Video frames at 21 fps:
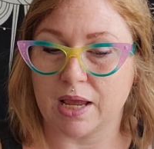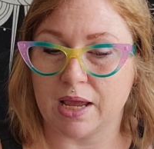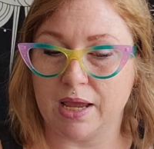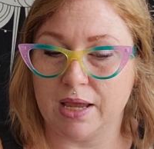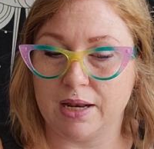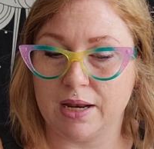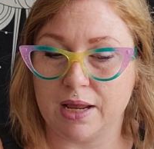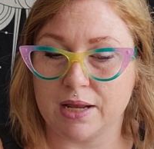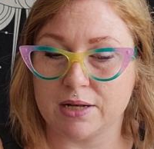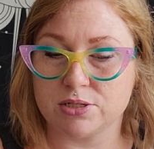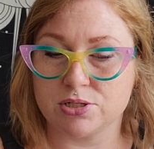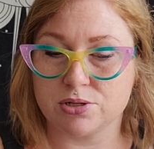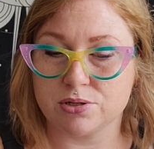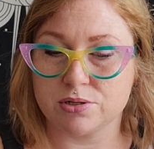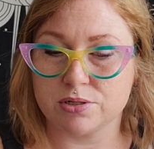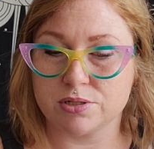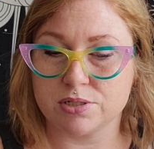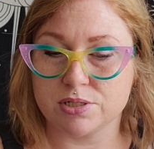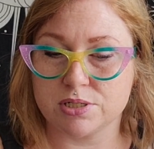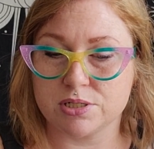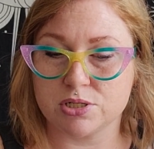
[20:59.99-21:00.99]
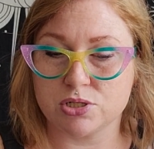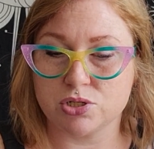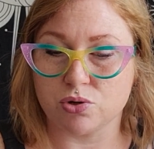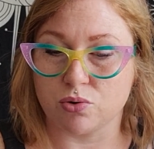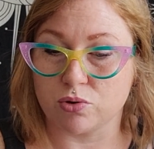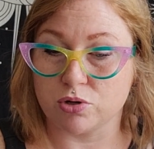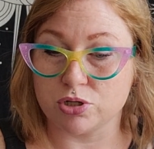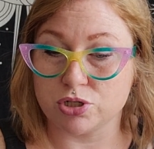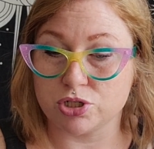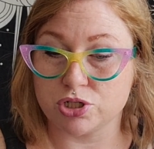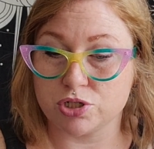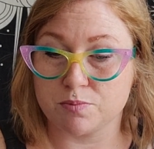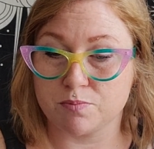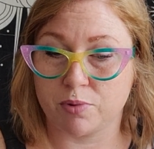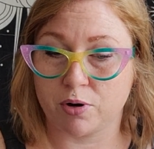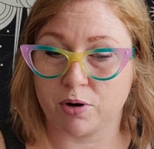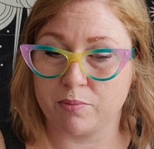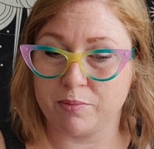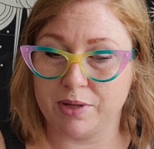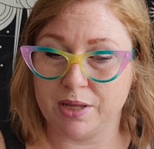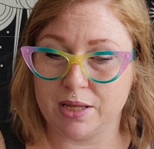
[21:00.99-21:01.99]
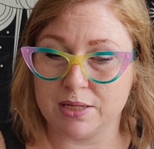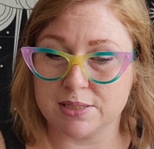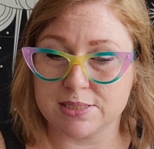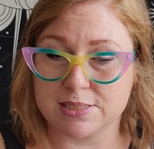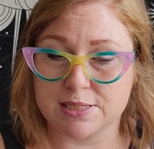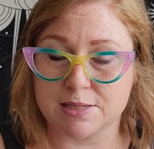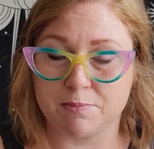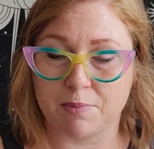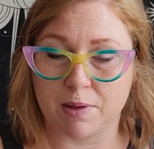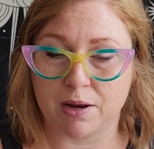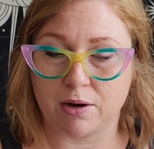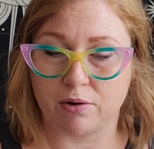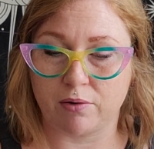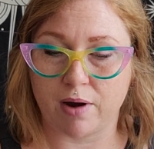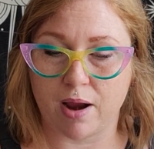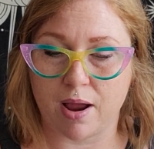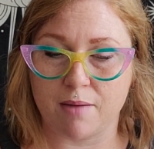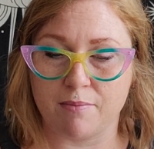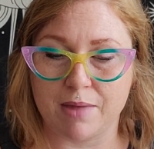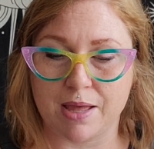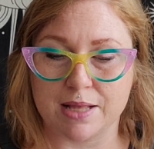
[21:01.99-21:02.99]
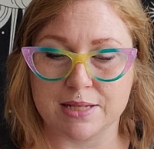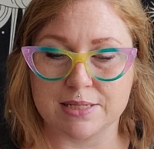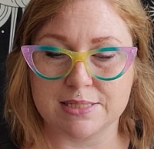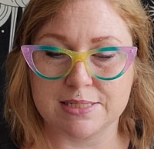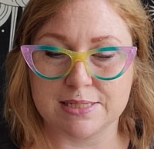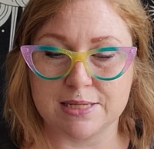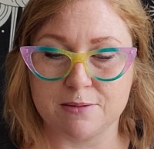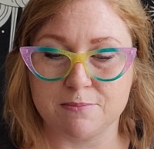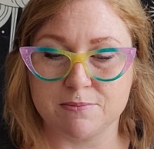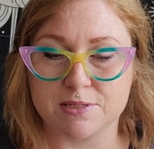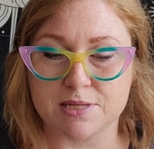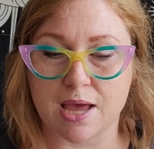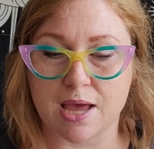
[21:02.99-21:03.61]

It enters the torch, permeates the pentagram, and seeps